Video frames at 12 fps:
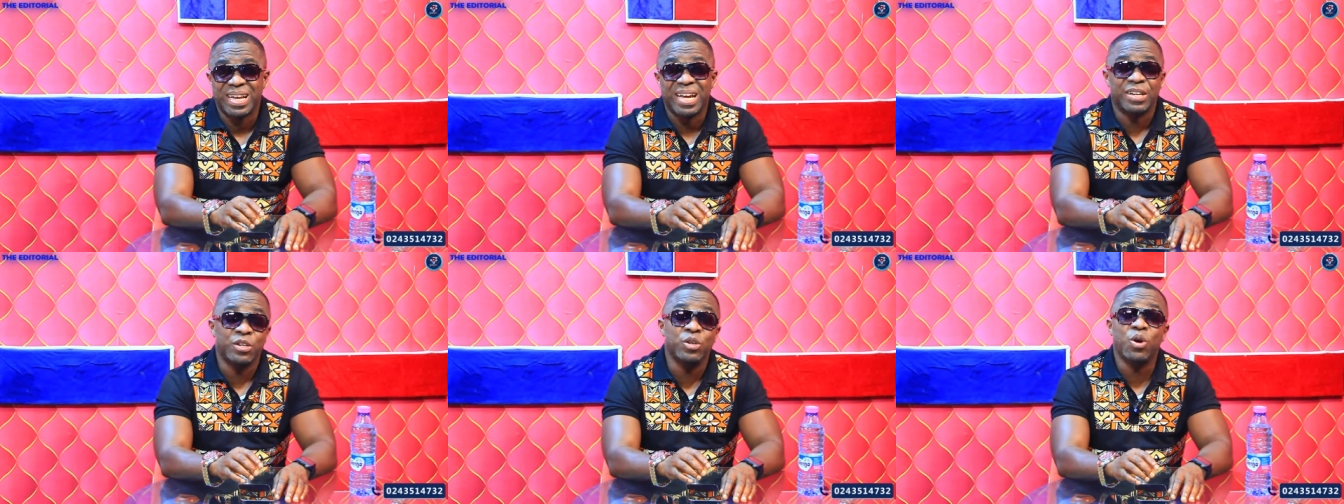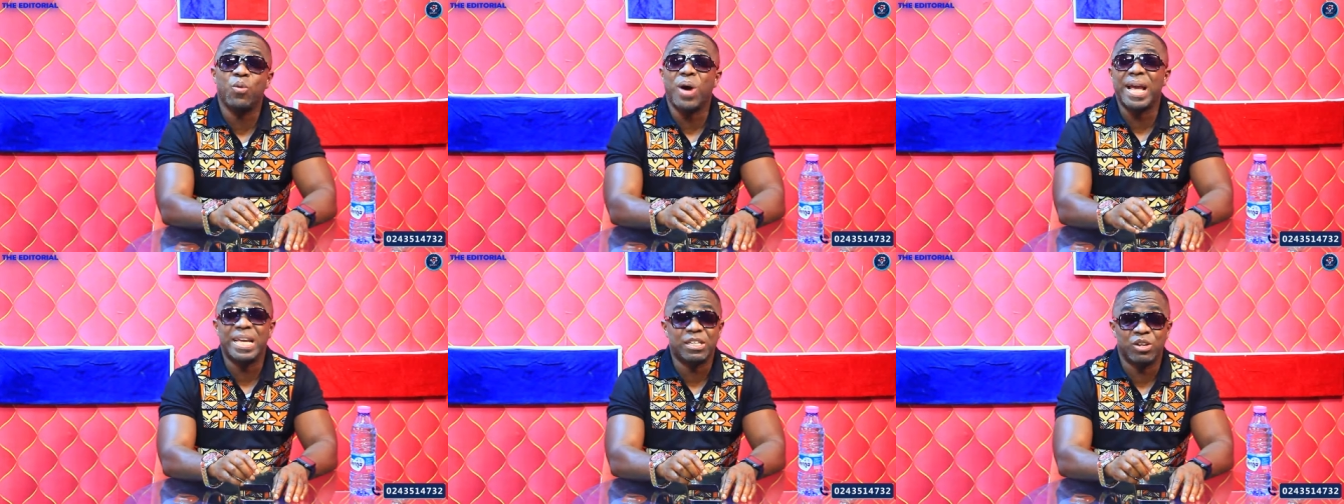And do you know
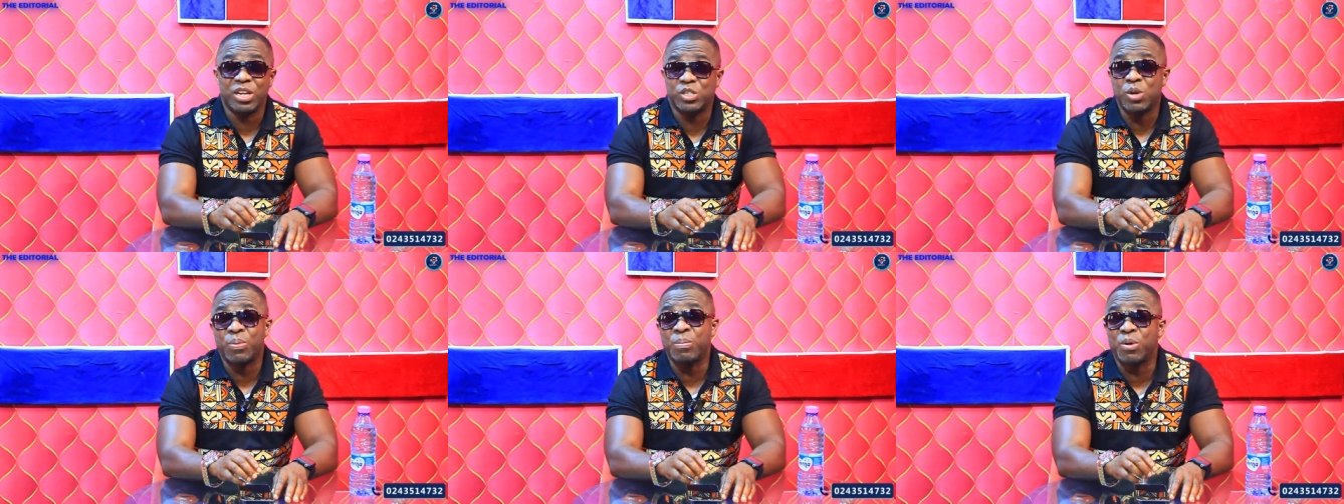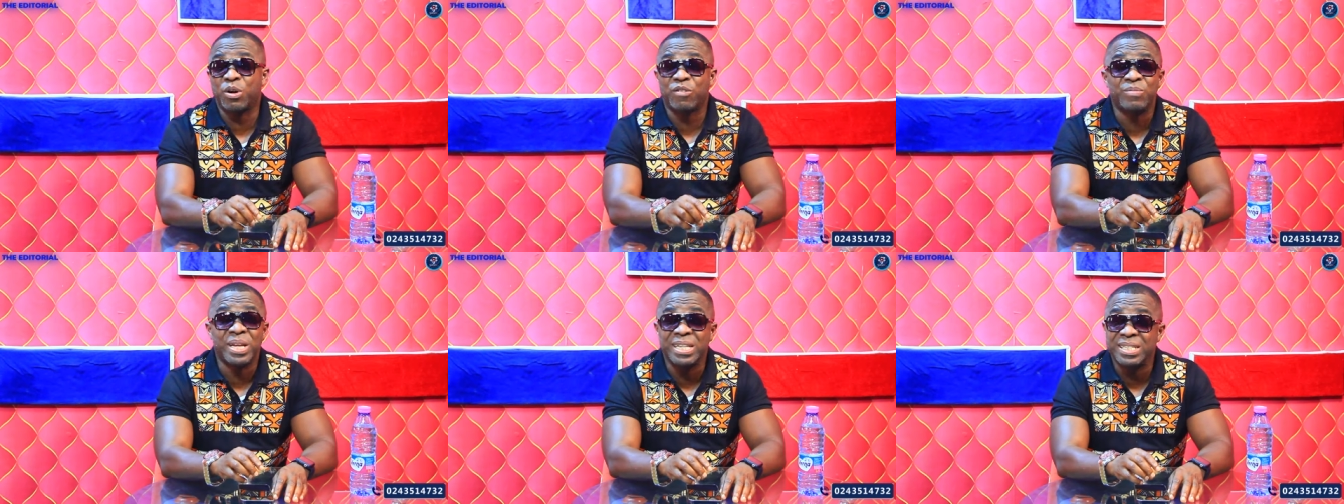why he's on the chopping board
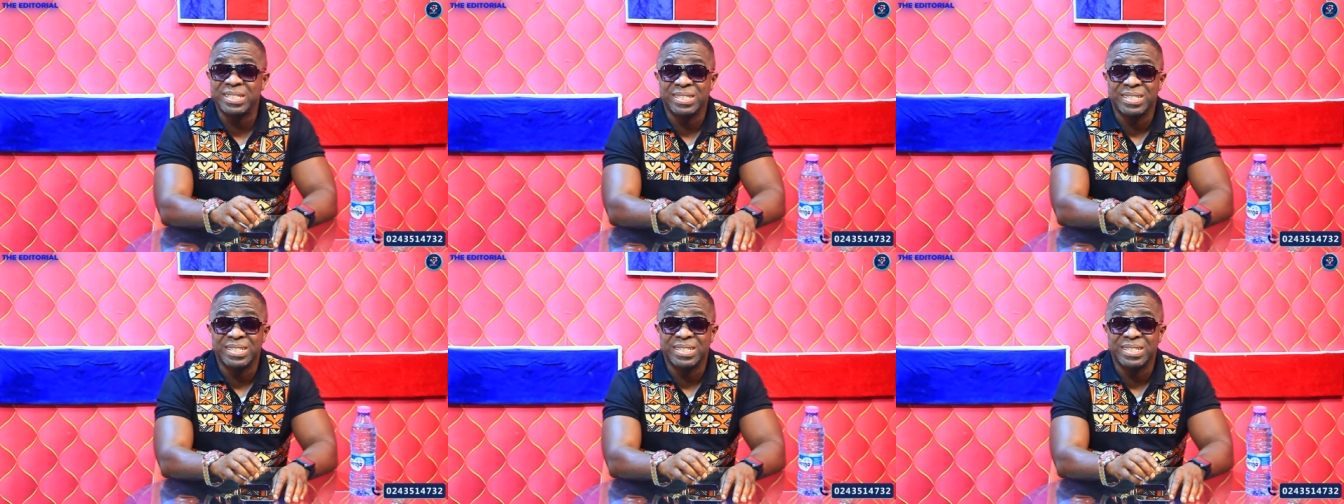of many?